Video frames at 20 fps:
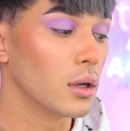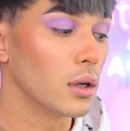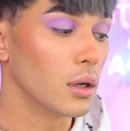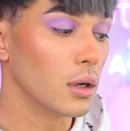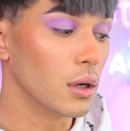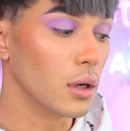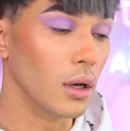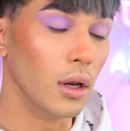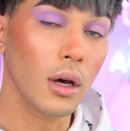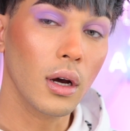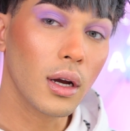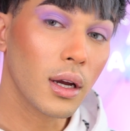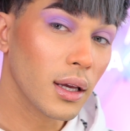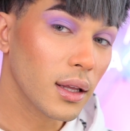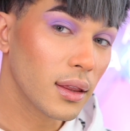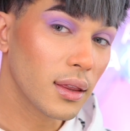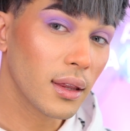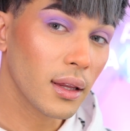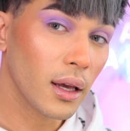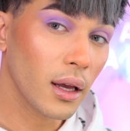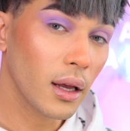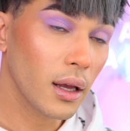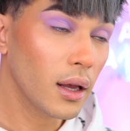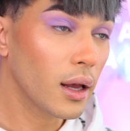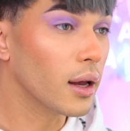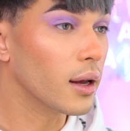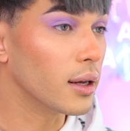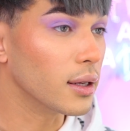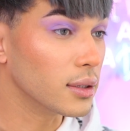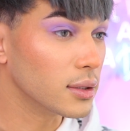Look at that.
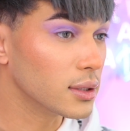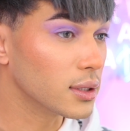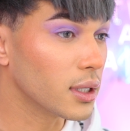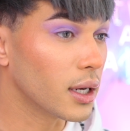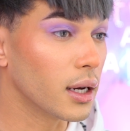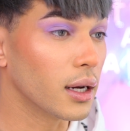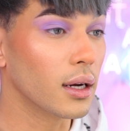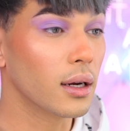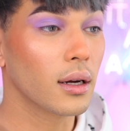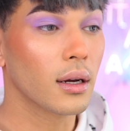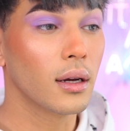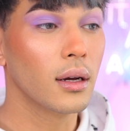It's like,